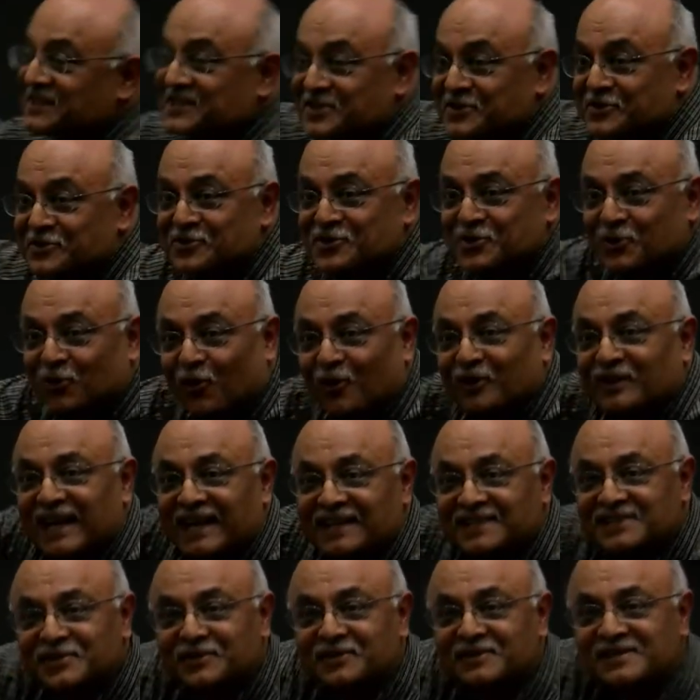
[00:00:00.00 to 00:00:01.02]
to do all
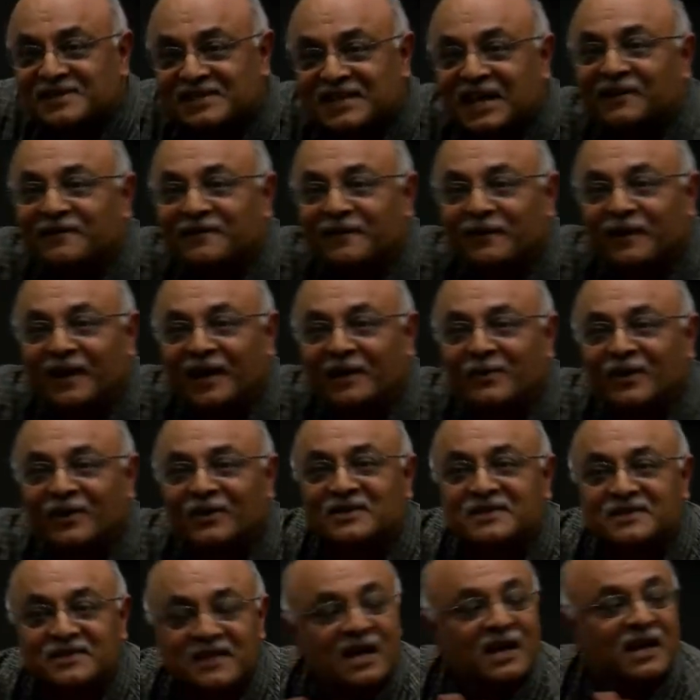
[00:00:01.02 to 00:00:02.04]
that sort of stuff, okay?
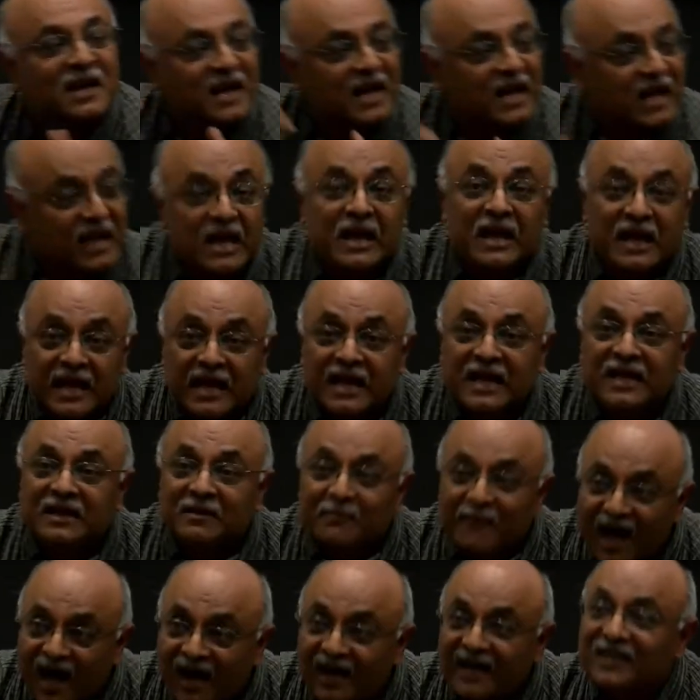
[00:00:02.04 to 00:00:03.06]
Because in a
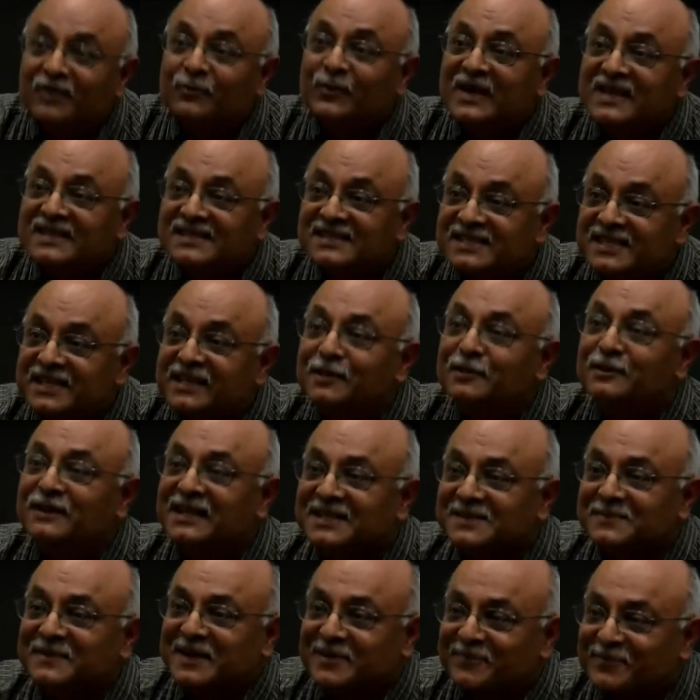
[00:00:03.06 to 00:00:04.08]
market where steel
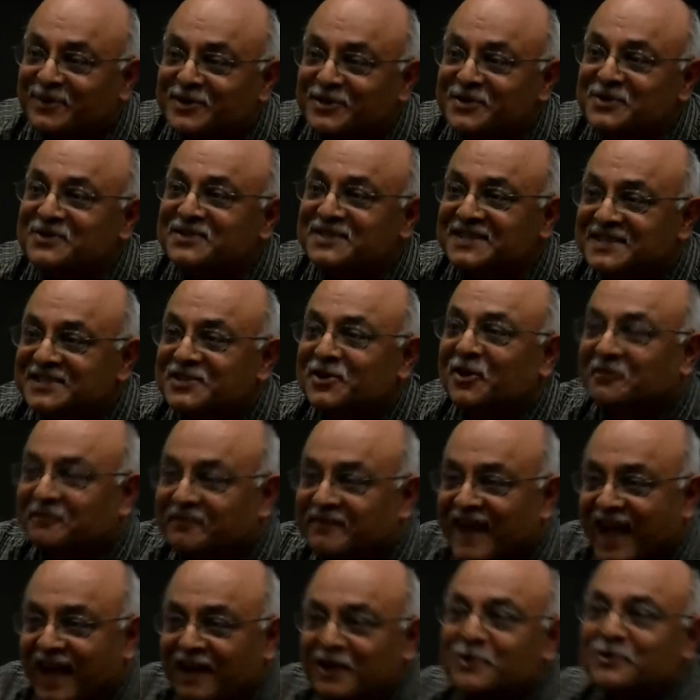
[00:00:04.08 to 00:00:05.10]
that's being produced is not
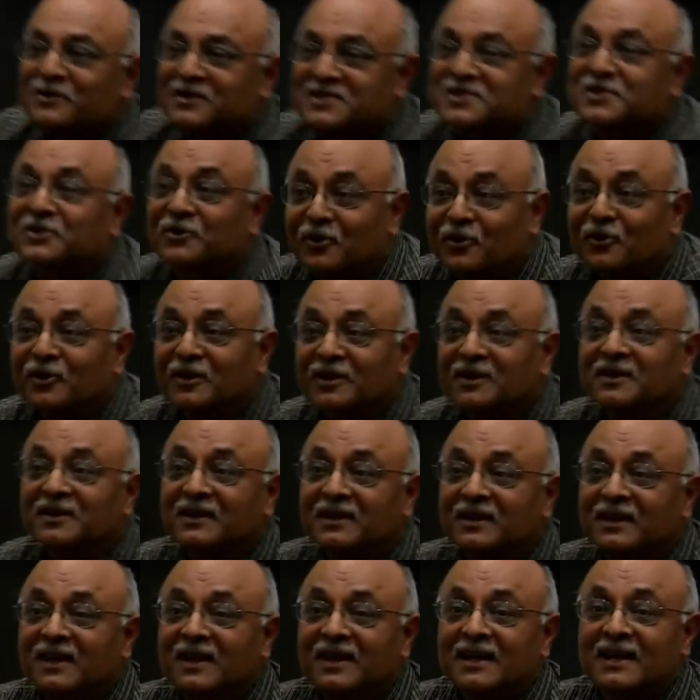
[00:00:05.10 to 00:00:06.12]
valued at all,
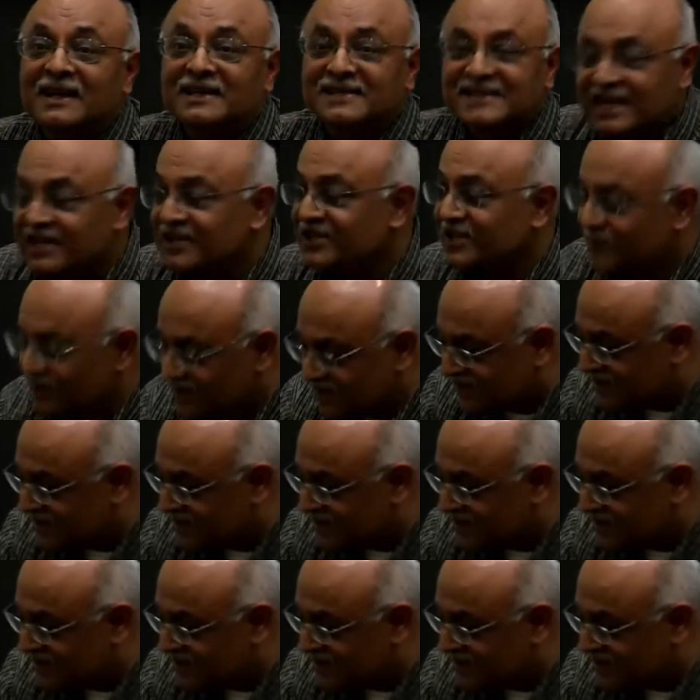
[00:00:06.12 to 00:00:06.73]
essentially when the